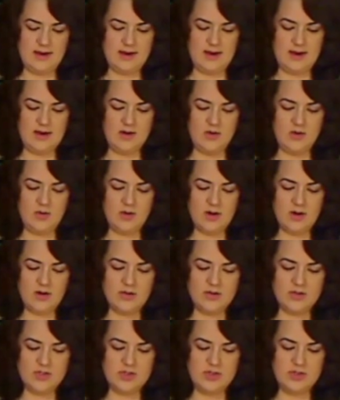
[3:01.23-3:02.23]
You don't want to
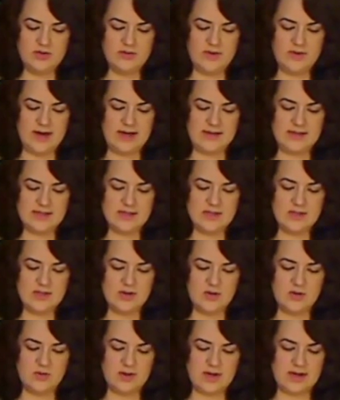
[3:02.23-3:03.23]
go too fast because you
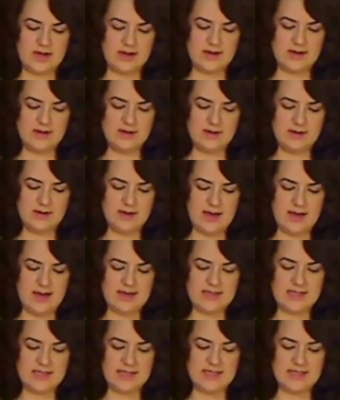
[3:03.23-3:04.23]
don't want to
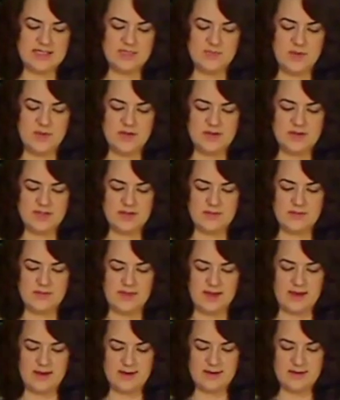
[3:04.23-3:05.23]
accidentally spill
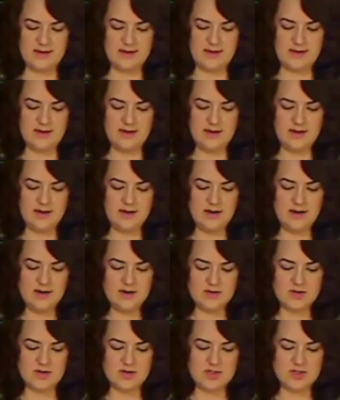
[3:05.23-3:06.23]
something.
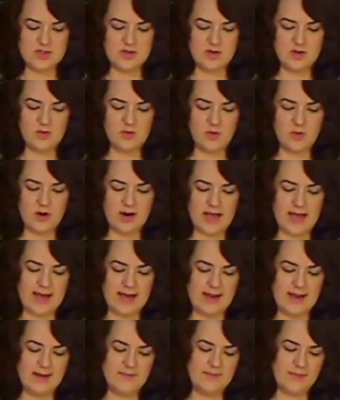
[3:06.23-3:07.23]
So just slowly work
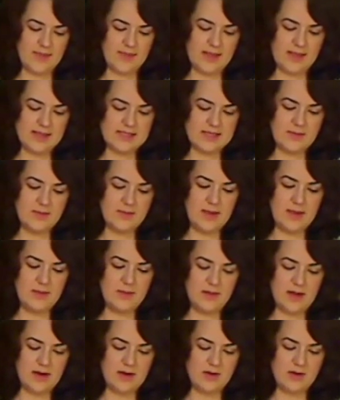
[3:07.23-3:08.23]
at it. Some
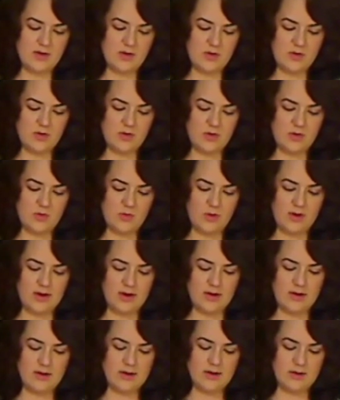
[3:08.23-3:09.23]
people I know
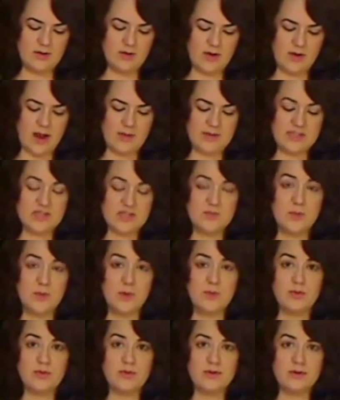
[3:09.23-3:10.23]
will grab a
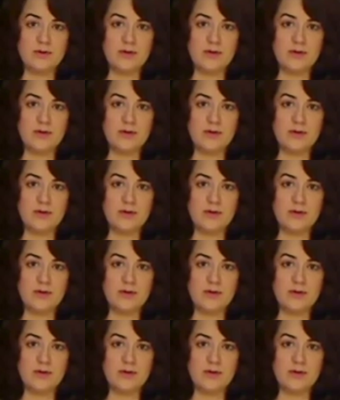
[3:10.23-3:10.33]
spoon